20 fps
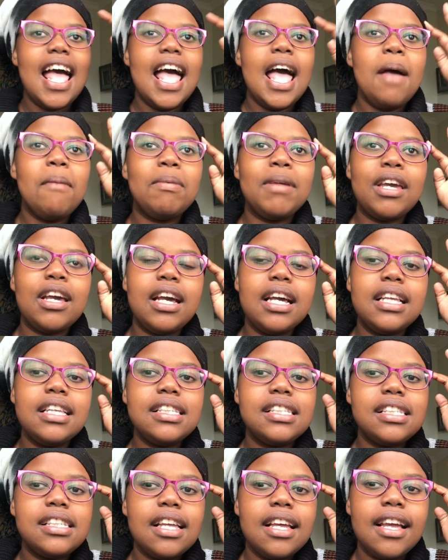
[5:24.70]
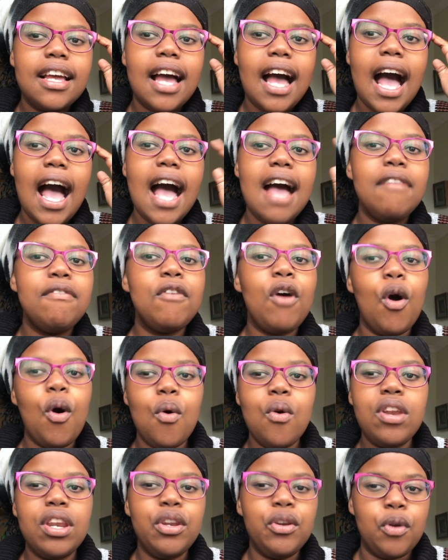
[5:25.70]
because I've
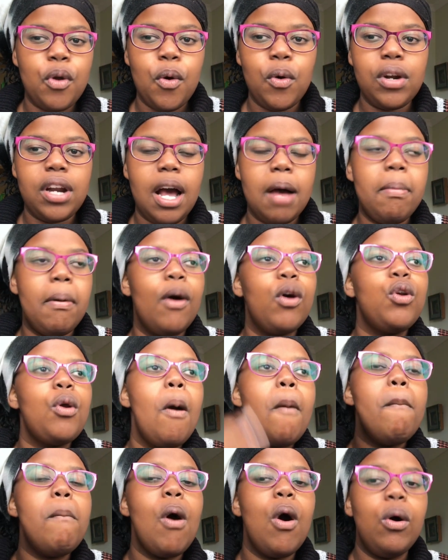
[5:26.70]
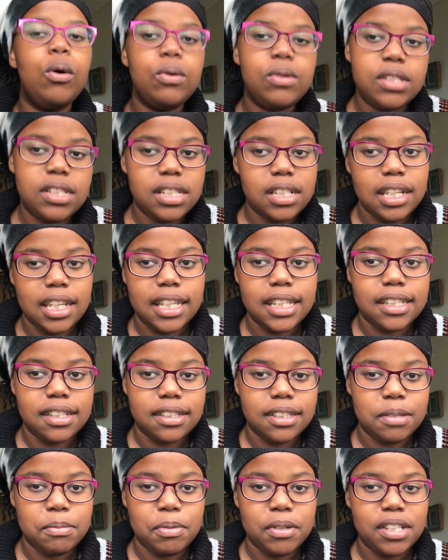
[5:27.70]
only known about postnatal
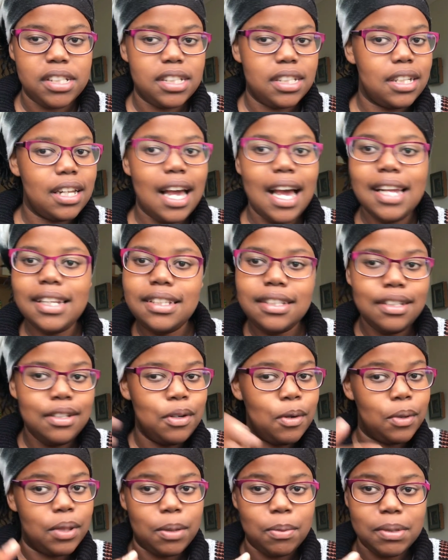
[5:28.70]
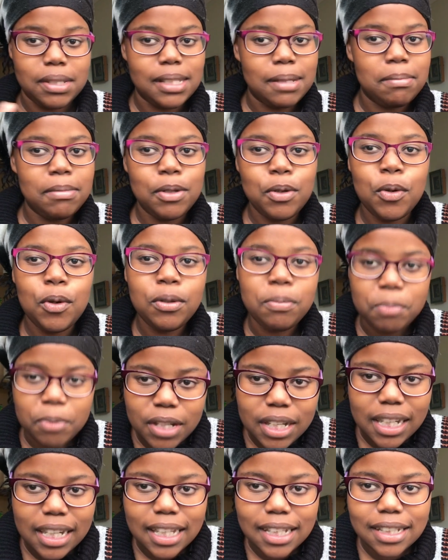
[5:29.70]
depression. I didn't know there was something called
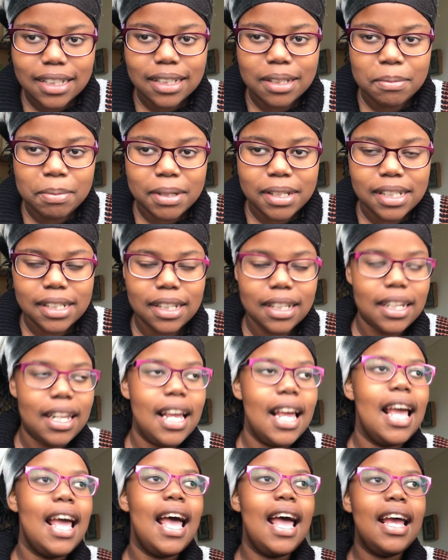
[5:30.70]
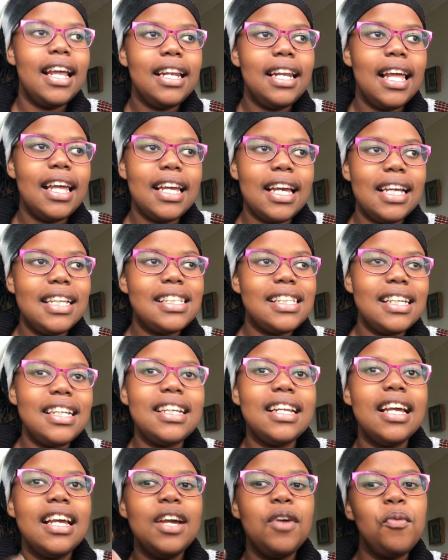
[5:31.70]
prenatal depression. And like I
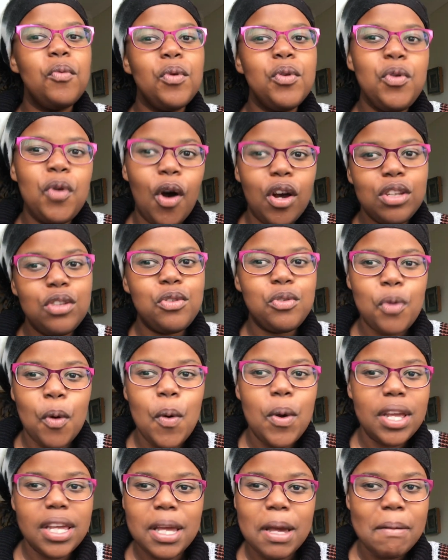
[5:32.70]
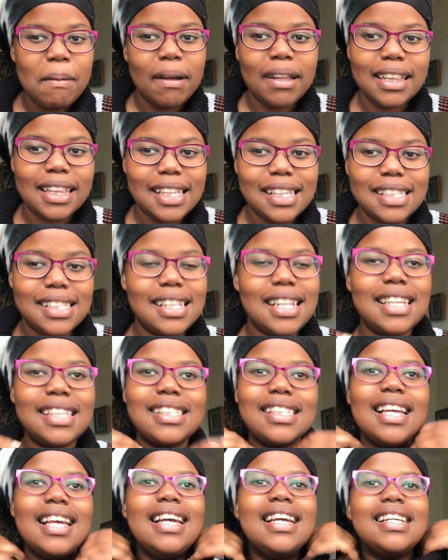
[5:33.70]
said, we're not talking about these things.
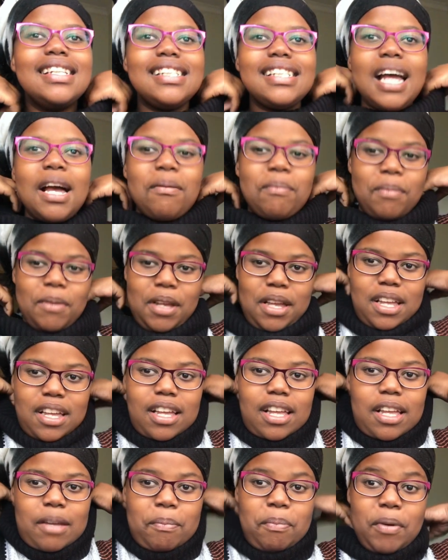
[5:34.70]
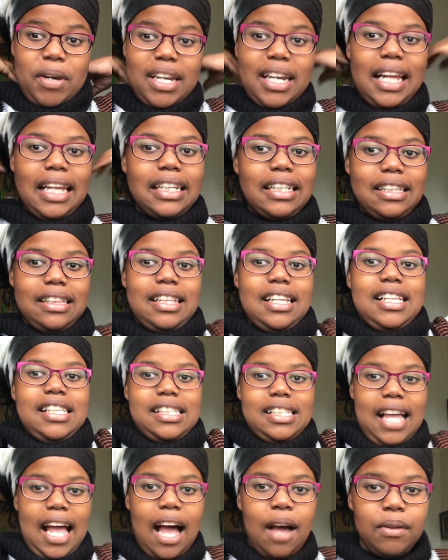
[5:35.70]
Sharp, prenatal
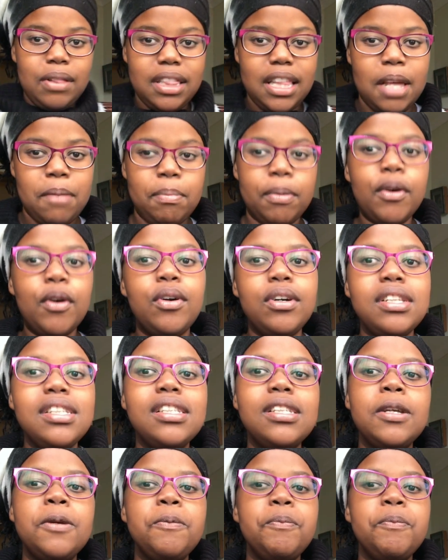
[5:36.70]
is out there because